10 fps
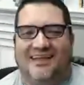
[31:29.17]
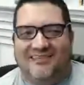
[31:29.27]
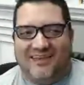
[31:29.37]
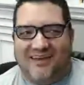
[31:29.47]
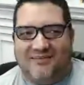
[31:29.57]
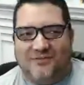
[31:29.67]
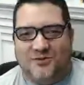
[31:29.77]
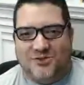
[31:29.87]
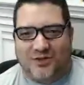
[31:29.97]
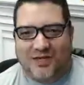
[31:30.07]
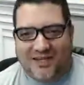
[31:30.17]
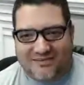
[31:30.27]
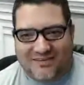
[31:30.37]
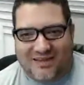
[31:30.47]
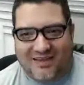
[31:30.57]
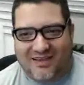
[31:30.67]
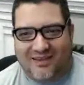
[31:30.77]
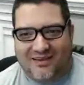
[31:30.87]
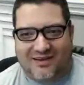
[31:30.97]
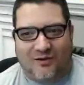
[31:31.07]
Thanks again for joining us,
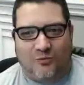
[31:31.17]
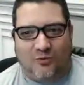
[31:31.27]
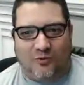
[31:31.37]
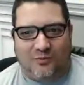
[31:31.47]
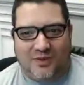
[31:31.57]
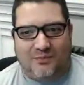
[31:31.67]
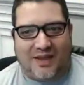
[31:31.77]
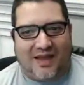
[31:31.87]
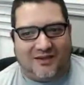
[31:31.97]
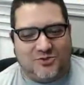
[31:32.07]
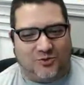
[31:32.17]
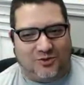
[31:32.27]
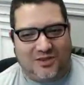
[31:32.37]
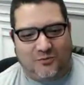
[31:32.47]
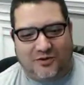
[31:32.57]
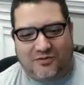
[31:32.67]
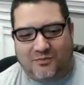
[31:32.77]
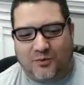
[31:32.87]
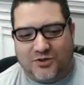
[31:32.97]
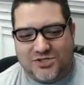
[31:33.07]
and we'll be back shortly with
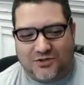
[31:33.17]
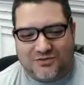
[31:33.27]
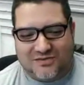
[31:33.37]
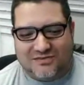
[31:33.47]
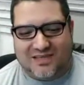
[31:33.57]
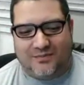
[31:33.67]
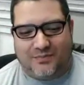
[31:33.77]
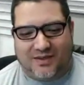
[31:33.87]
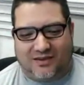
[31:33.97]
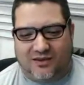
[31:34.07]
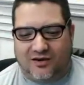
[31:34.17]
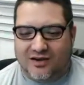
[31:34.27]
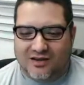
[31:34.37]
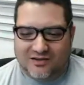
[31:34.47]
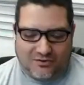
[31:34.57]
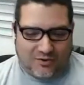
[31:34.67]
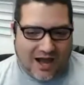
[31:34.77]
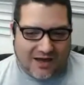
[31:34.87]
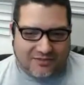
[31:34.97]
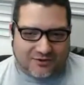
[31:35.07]
more shows. Just keep it here. Let's go to
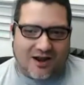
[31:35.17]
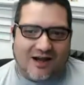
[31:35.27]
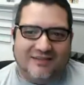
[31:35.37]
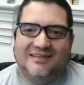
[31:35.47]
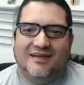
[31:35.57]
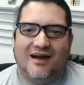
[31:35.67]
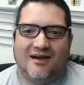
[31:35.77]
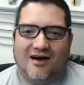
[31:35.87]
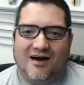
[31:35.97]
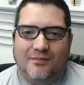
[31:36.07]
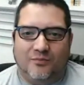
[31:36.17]
authoredcontent.com.